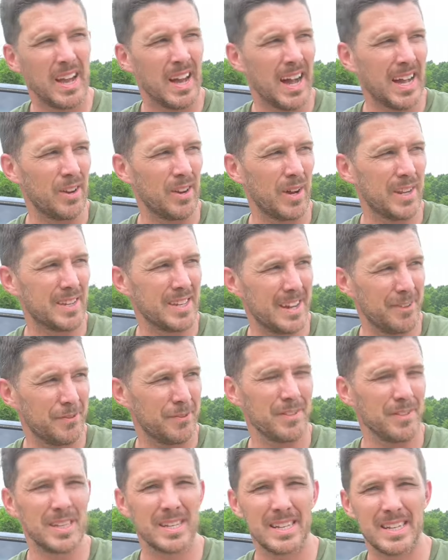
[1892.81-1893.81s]
I know I
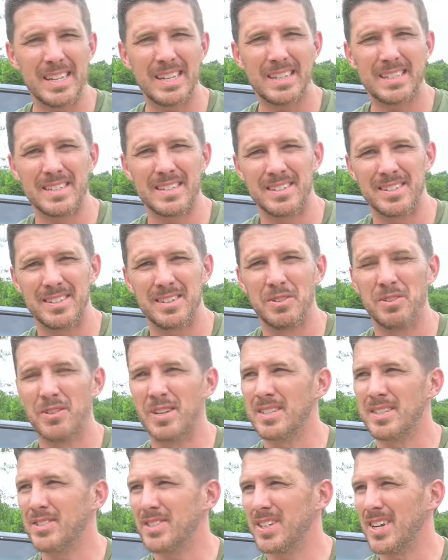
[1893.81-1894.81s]
definitely need to still
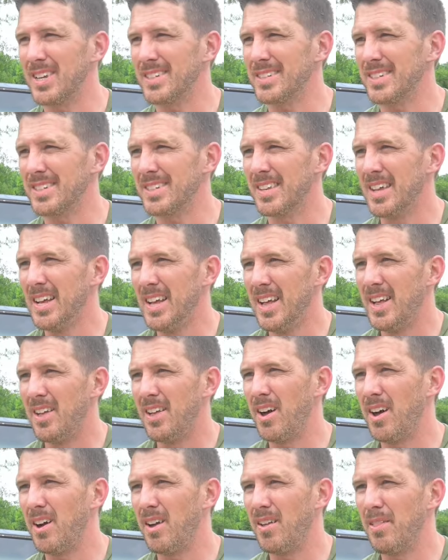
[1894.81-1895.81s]
adjust
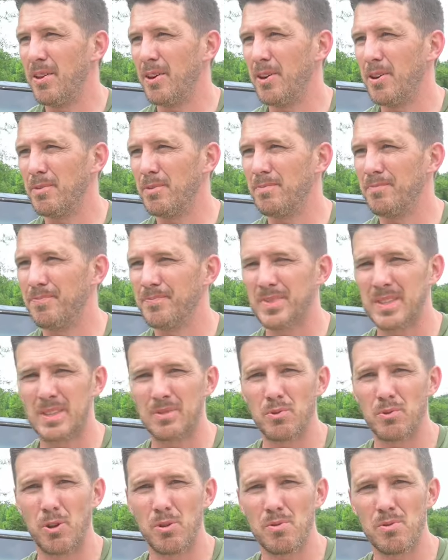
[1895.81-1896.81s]
the
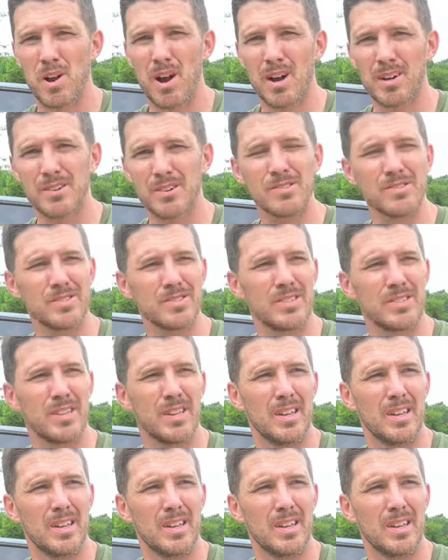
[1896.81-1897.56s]
roller rockers.